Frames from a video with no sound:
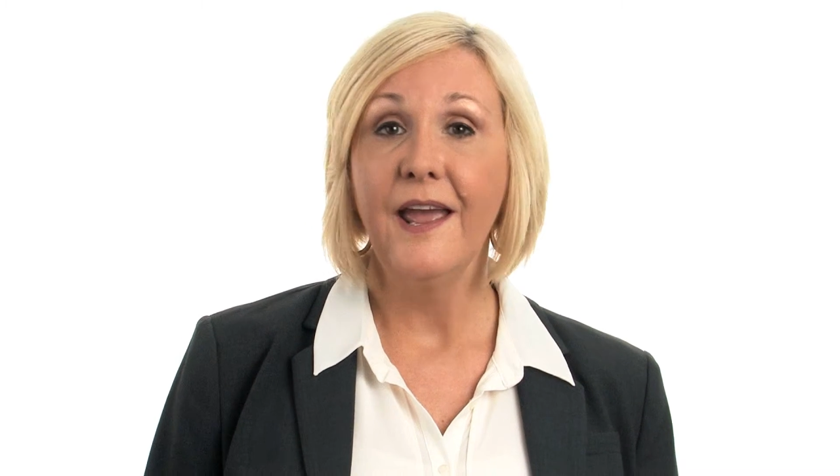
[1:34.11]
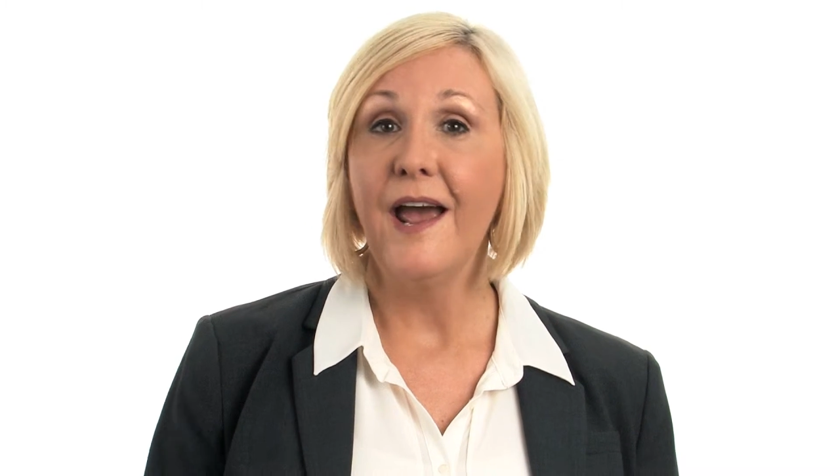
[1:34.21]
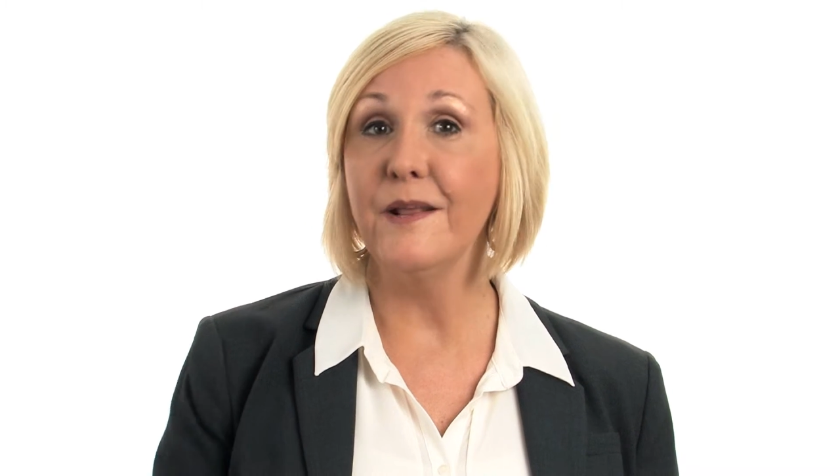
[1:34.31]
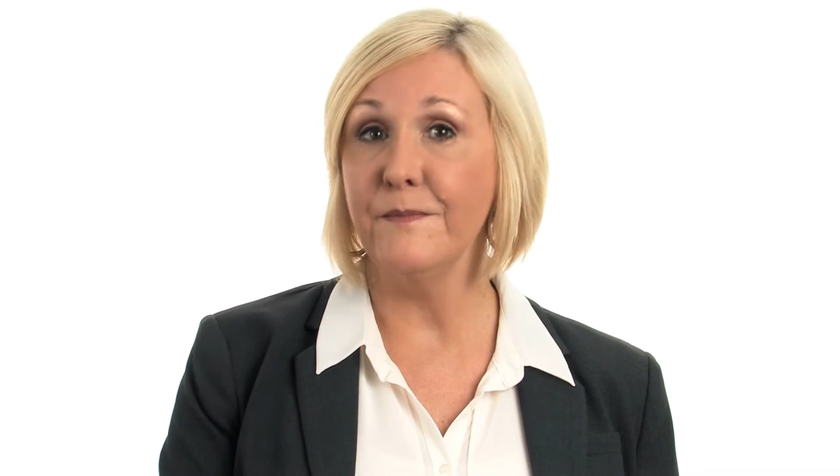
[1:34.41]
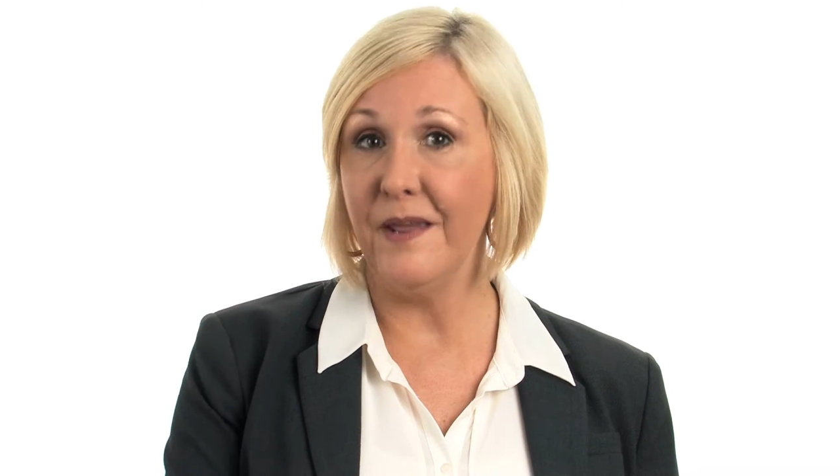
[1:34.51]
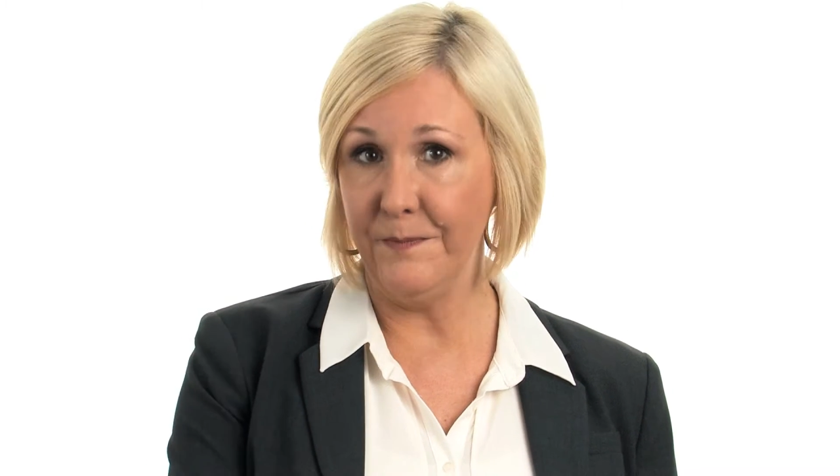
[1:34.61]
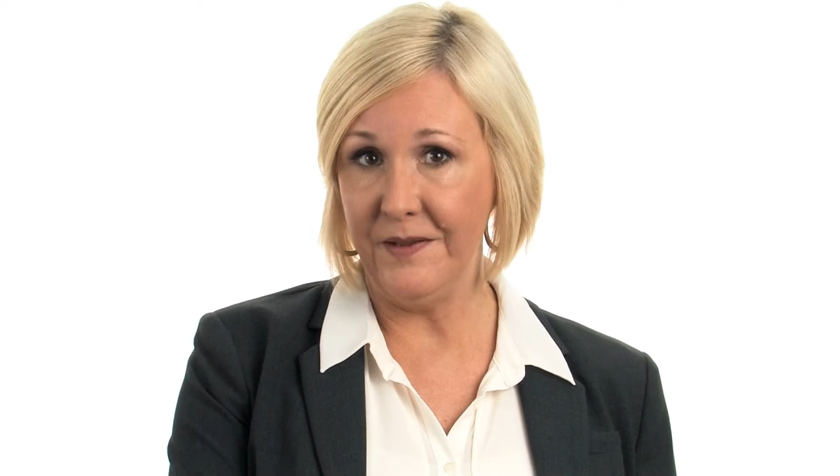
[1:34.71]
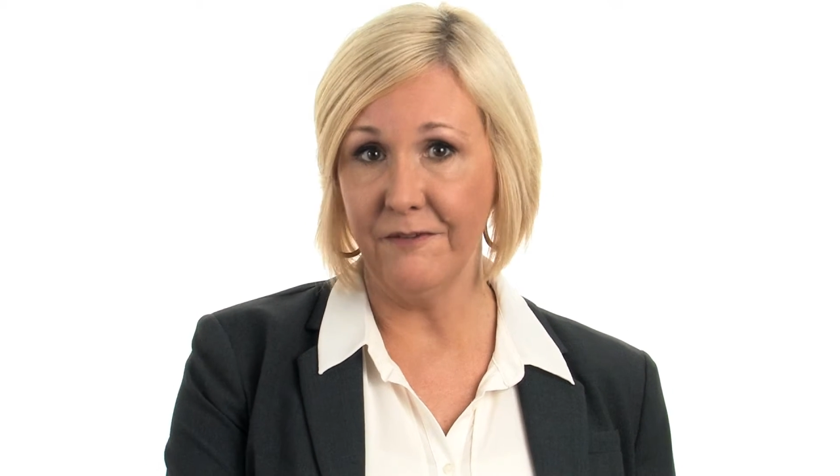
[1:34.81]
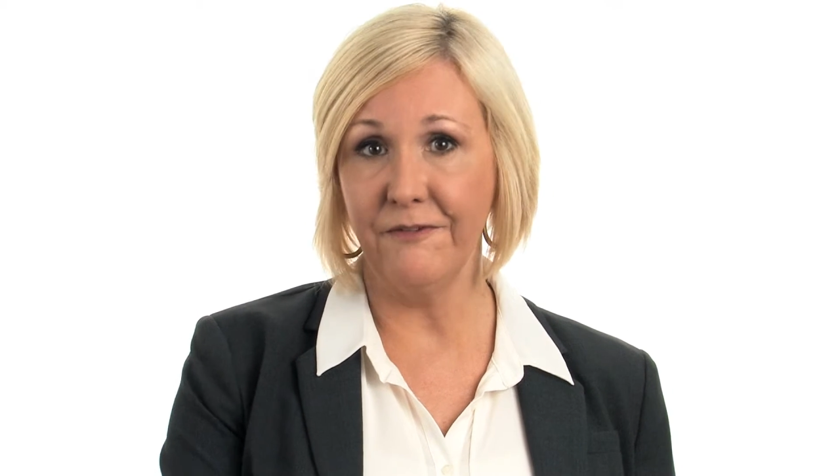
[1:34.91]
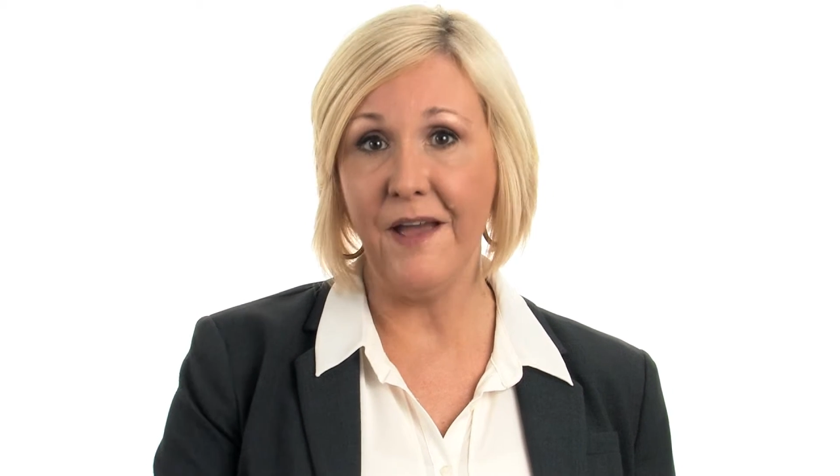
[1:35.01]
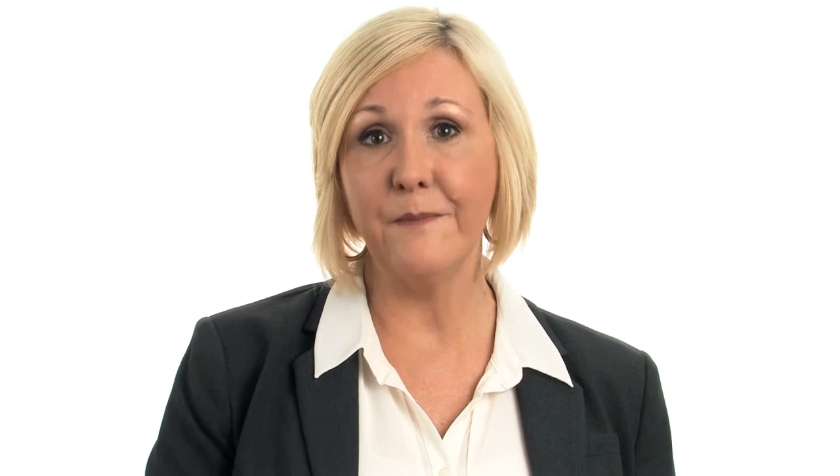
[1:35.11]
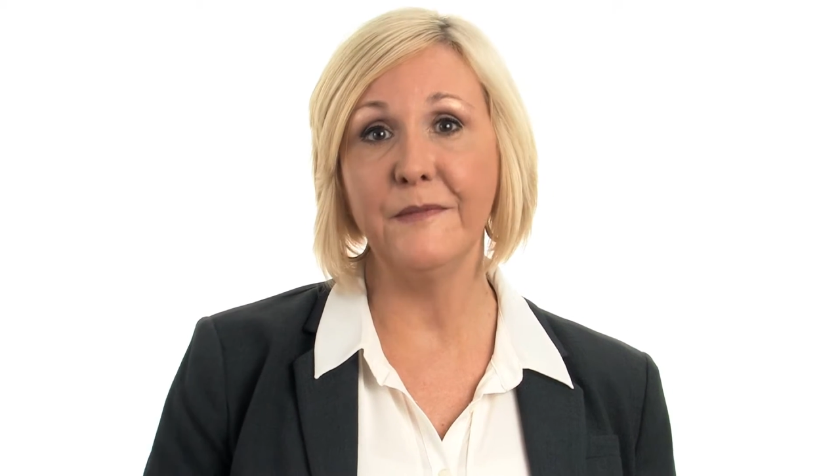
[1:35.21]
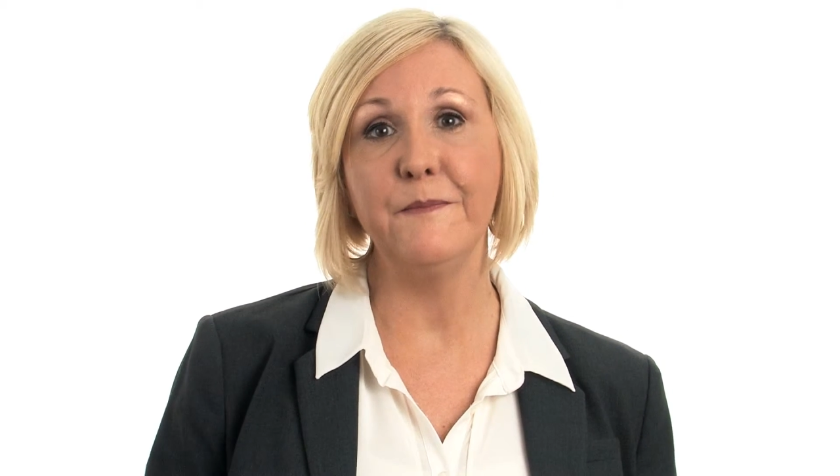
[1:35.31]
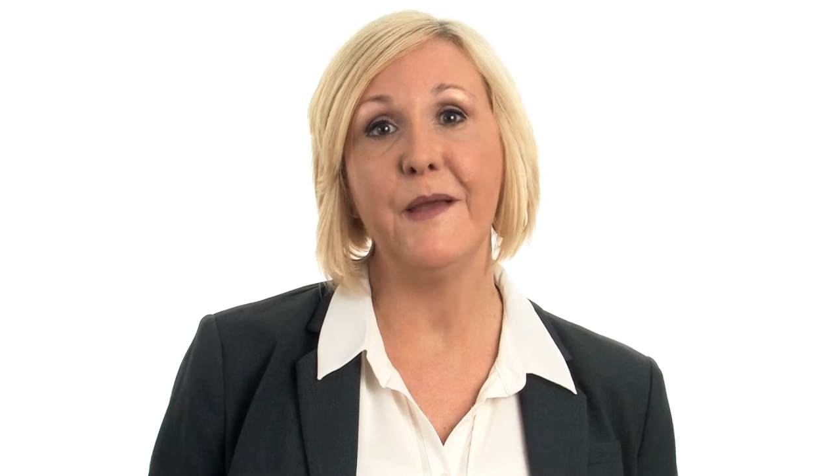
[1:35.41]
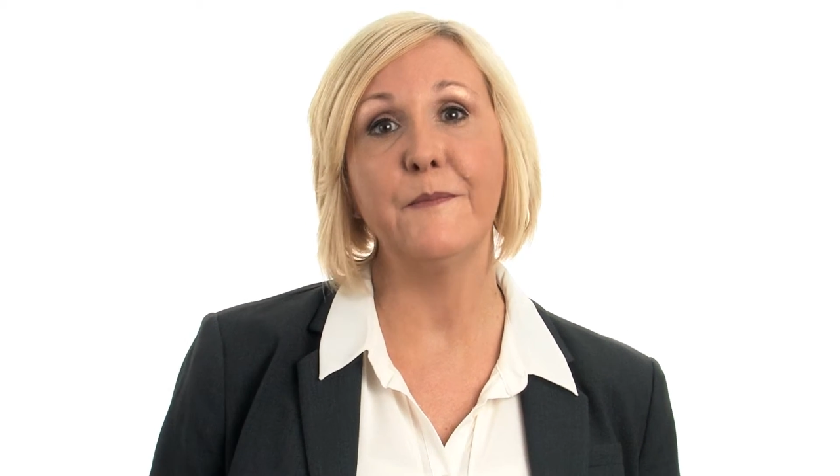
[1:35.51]
and it may be a
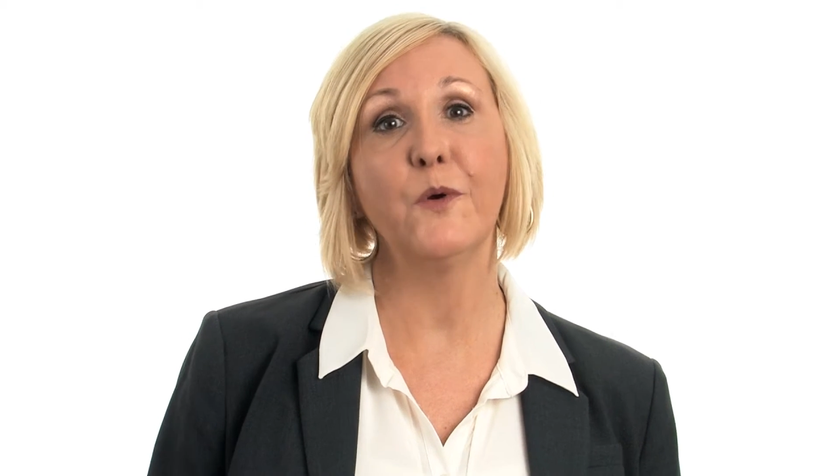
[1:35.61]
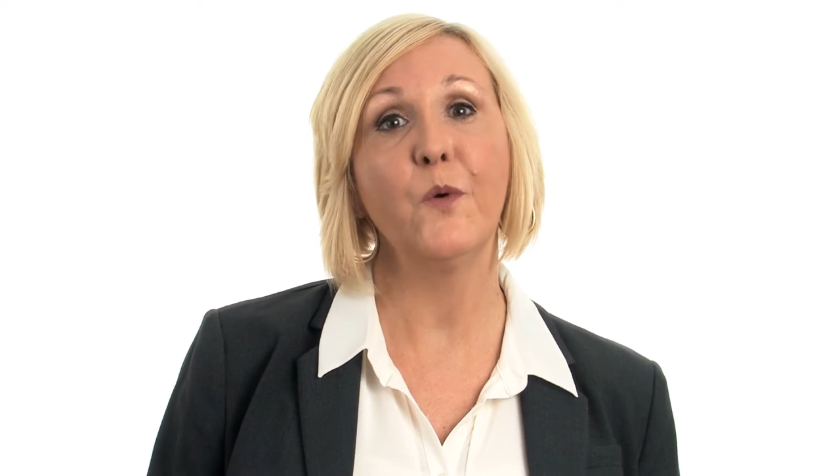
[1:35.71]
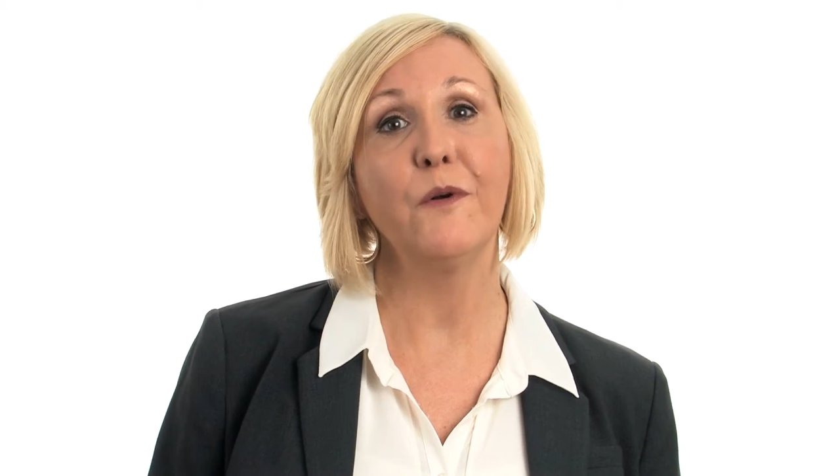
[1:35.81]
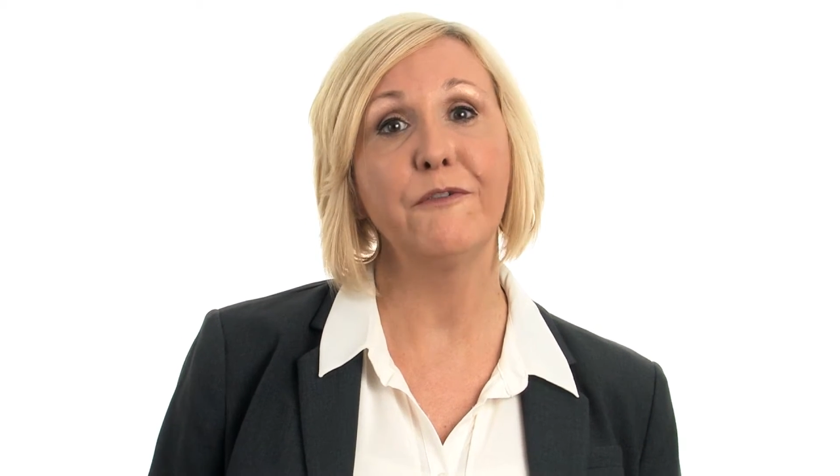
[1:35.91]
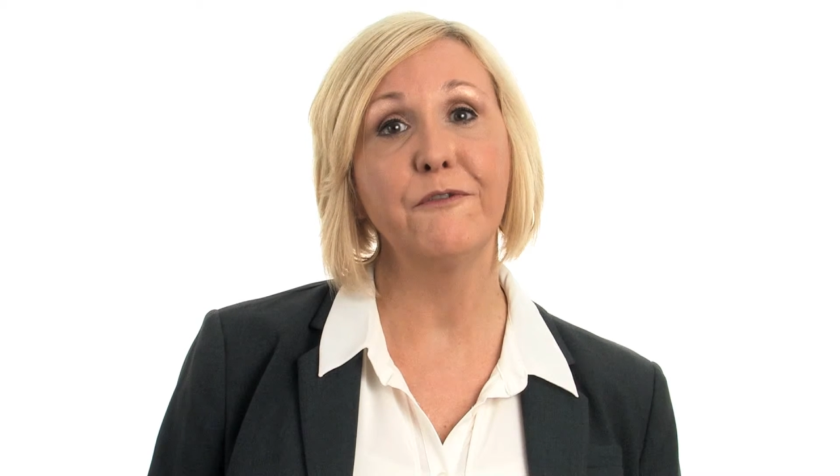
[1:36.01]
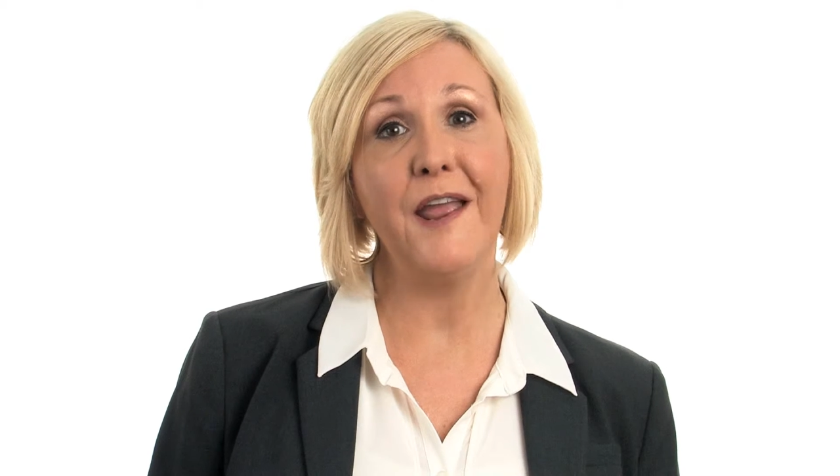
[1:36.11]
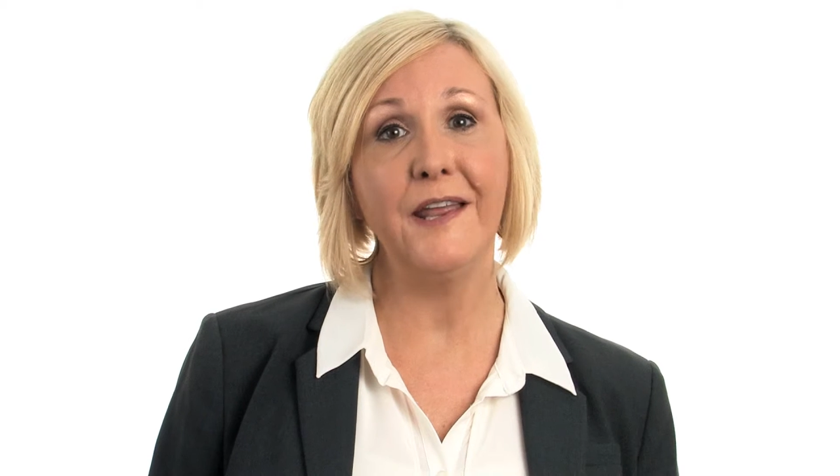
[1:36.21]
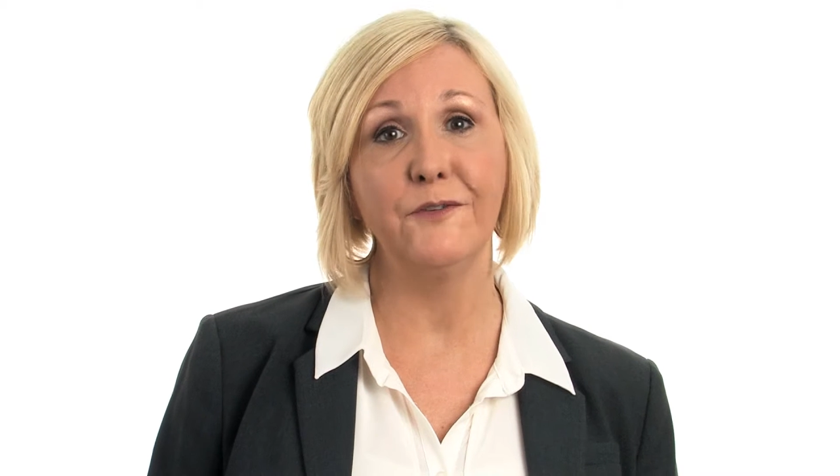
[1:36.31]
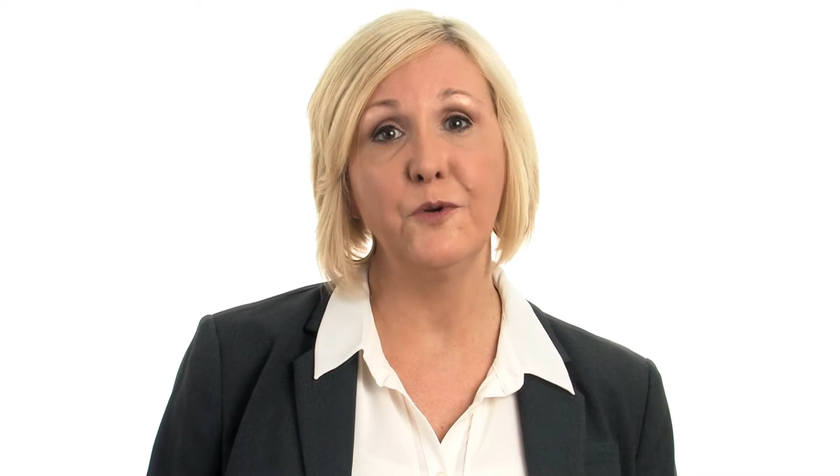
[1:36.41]
family member or friend